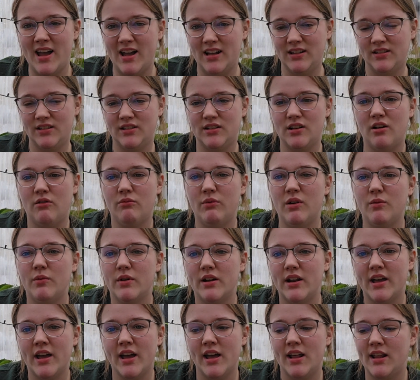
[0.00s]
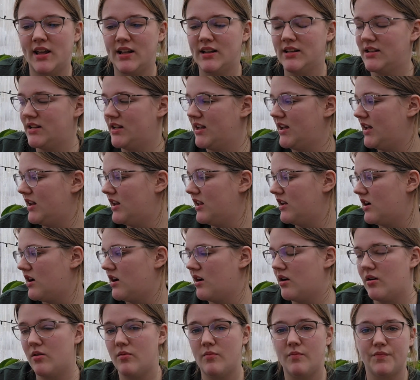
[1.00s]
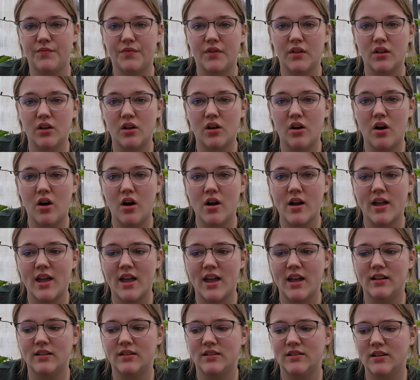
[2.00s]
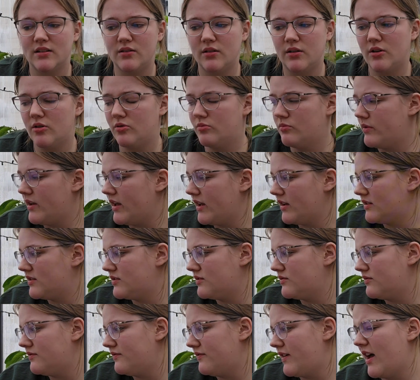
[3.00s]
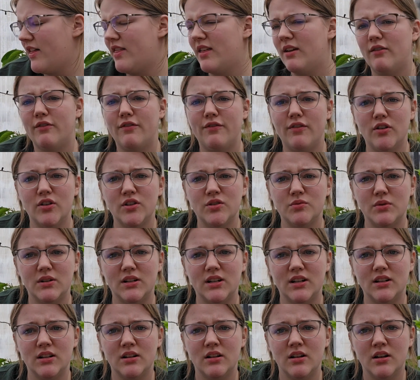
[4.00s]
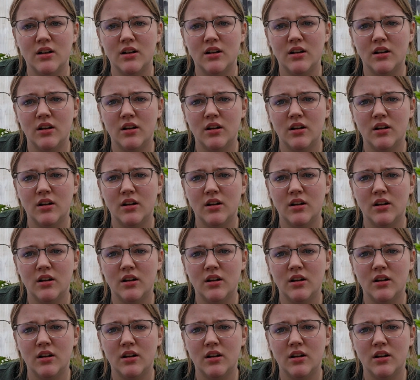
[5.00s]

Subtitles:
And so we went ahead and did caulk and silicone mix. I think first we did,